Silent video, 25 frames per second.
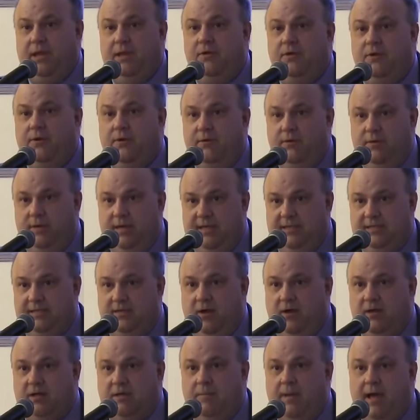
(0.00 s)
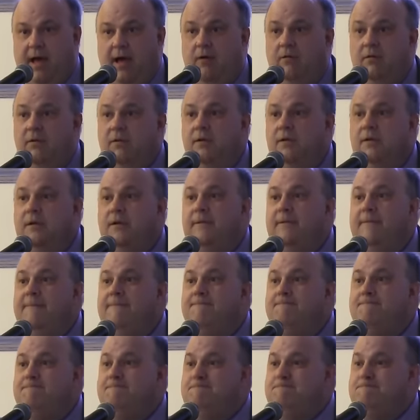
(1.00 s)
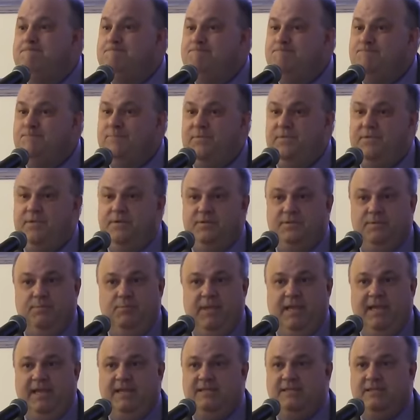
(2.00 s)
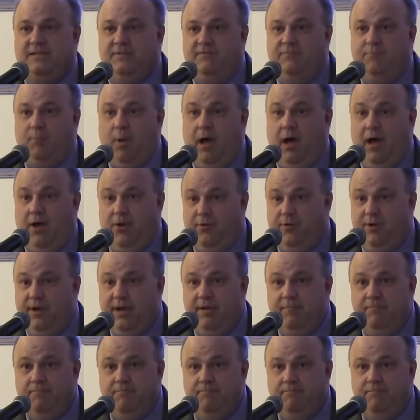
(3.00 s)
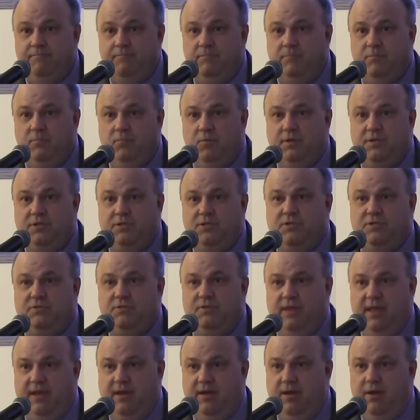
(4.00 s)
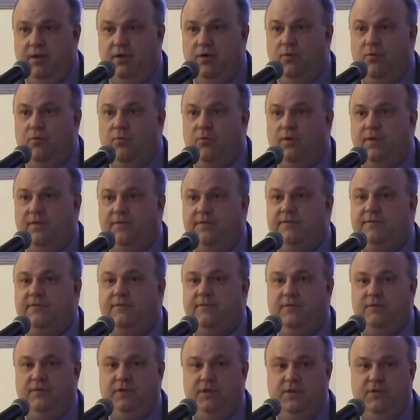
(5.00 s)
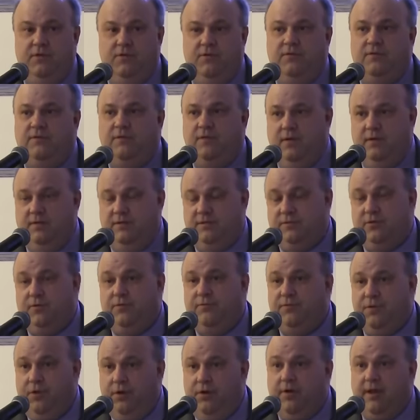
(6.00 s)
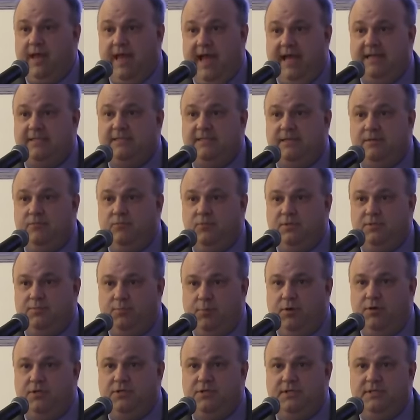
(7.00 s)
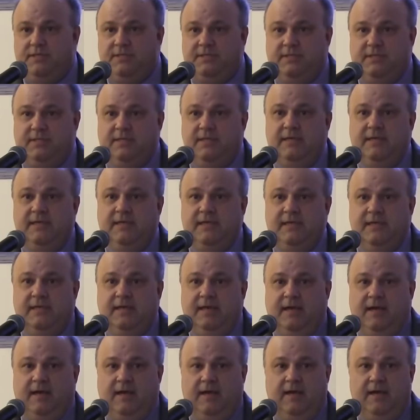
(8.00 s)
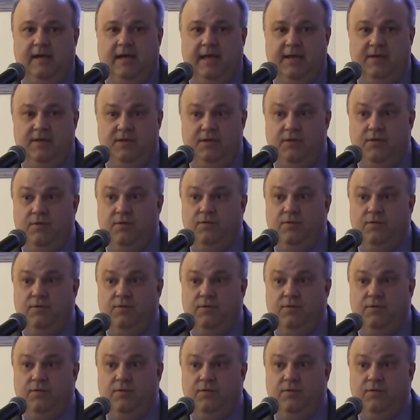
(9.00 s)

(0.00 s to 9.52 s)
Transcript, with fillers: Peter has talked about, there's a piece of pottery which they know was used, the sulfuric acid was purchased uh, and